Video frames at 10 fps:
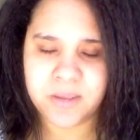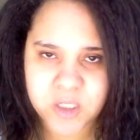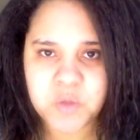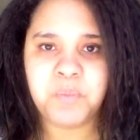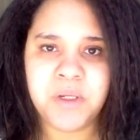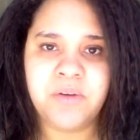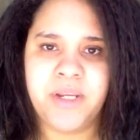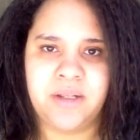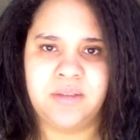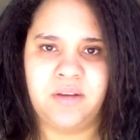The
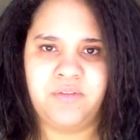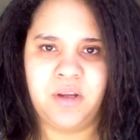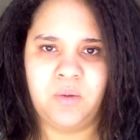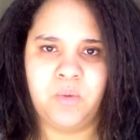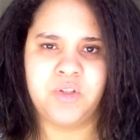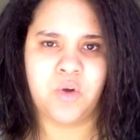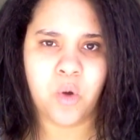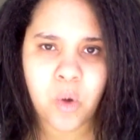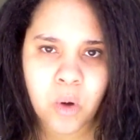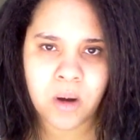experience of it was
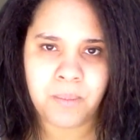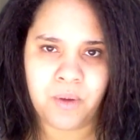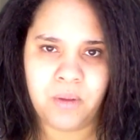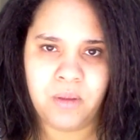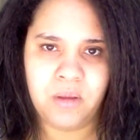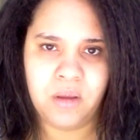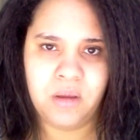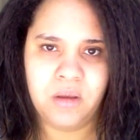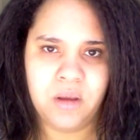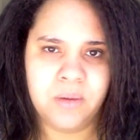horrible.
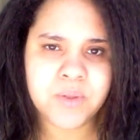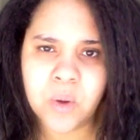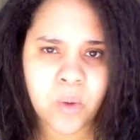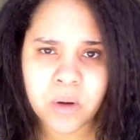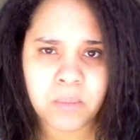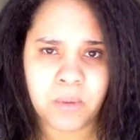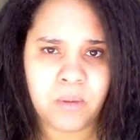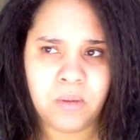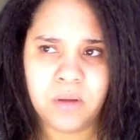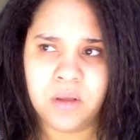It was
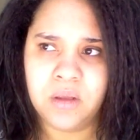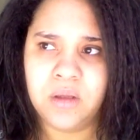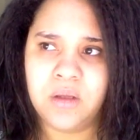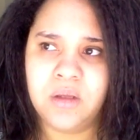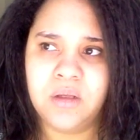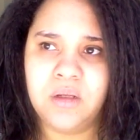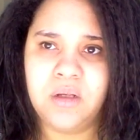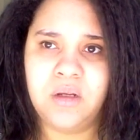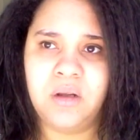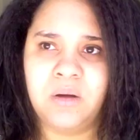horrible,
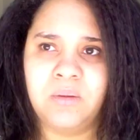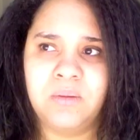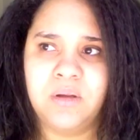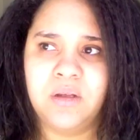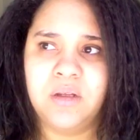you know?